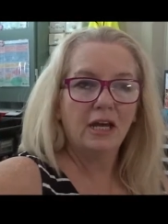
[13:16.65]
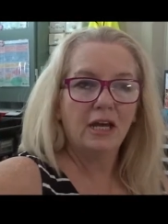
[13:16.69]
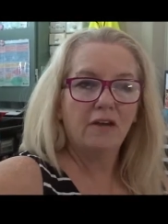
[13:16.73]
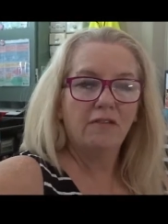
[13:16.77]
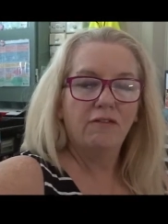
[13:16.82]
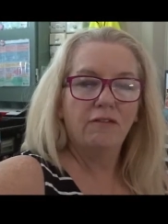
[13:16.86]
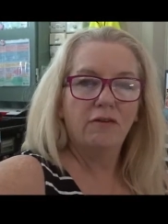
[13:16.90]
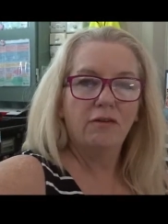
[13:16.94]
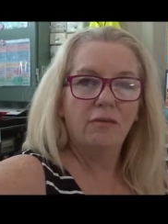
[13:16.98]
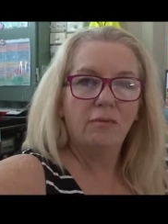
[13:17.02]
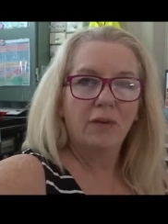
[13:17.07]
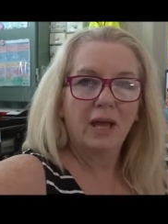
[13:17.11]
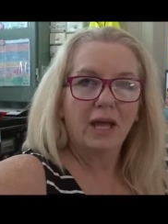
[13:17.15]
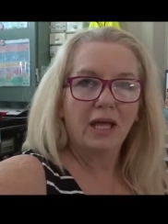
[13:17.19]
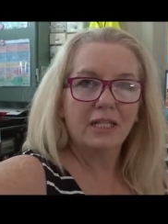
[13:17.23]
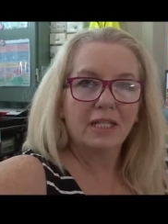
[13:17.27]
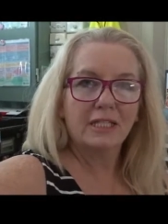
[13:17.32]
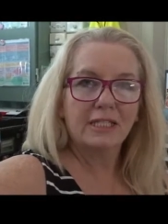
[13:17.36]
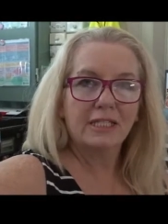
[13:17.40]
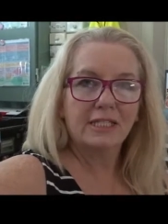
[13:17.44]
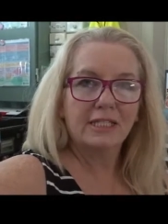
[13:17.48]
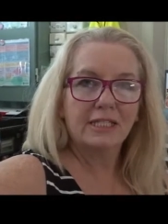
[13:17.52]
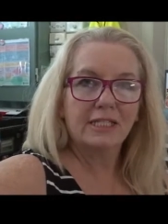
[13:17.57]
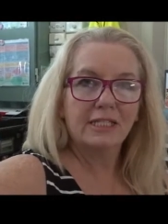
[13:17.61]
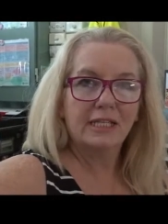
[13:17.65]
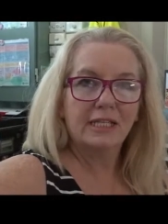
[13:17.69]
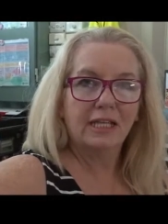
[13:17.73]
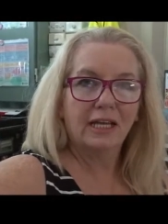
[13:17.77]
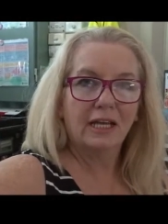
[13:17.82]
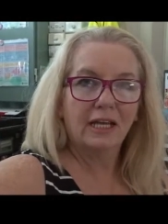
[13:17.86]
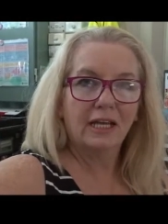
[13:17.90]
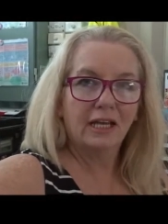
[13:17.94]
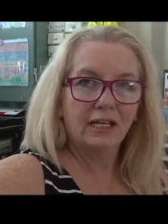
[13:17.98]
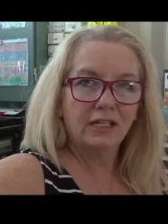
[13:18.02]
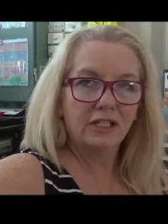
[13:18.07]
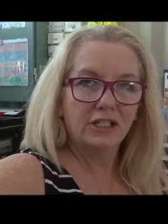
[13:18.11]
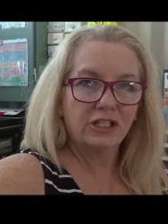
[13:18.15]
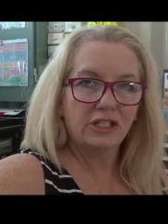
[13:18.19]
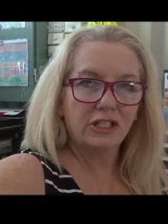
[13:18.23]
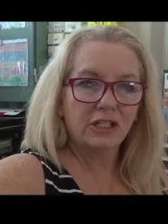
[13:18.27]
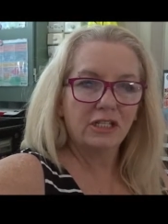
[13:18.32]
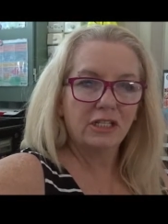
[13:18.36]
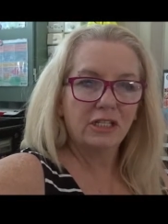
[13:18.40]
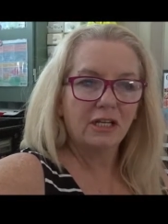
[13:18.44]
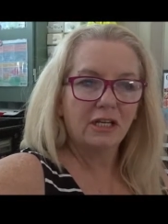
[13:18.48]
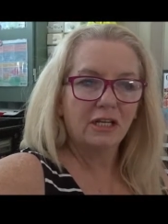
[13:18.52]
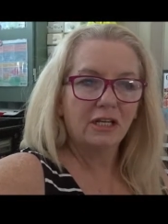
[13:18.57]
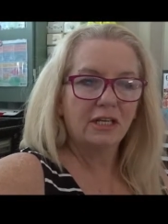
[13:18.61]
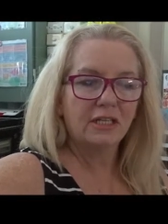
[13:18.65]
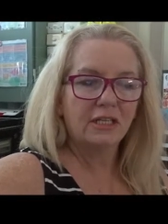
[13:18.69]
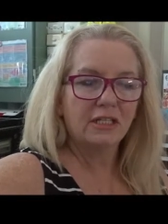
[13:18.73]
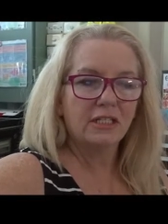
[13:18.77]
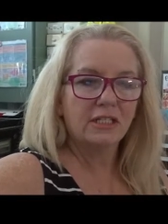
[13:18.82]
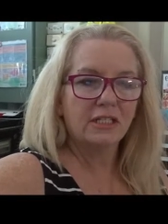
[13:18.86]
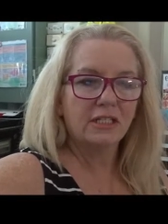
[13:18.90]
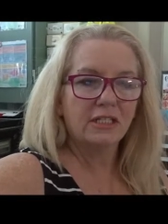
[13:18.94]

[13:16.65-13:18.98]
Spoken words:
for maths, English and science.